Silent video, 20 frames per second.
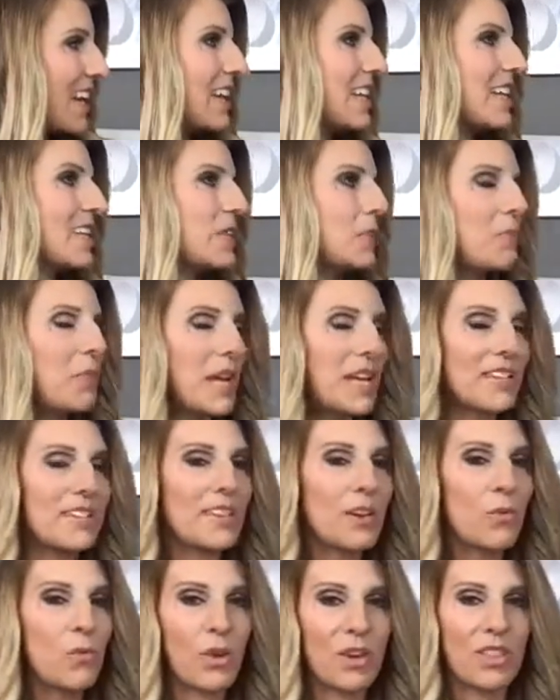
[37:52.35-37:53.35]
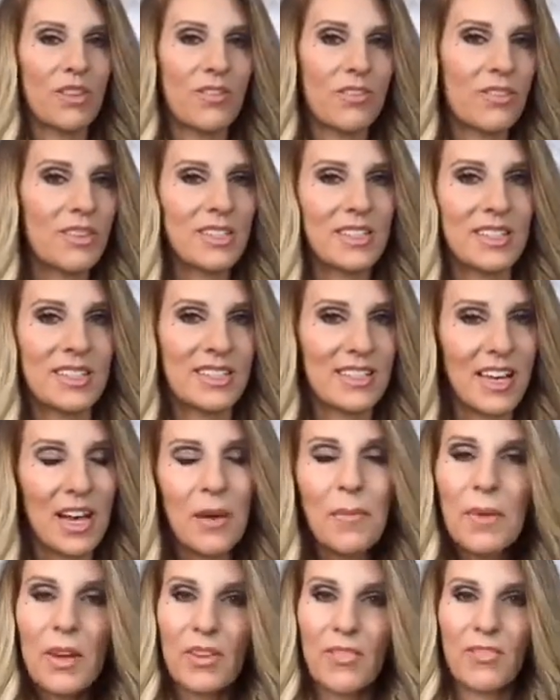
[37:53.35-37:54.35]
It depends on where the frizz is
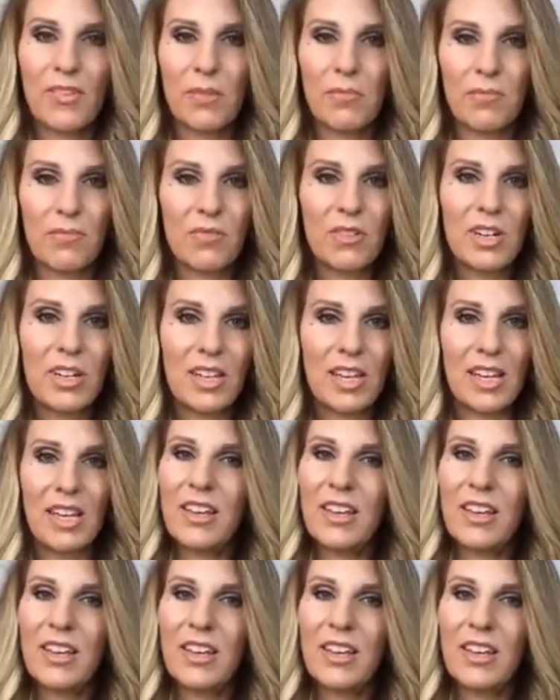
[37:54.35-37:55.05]
coming from, really.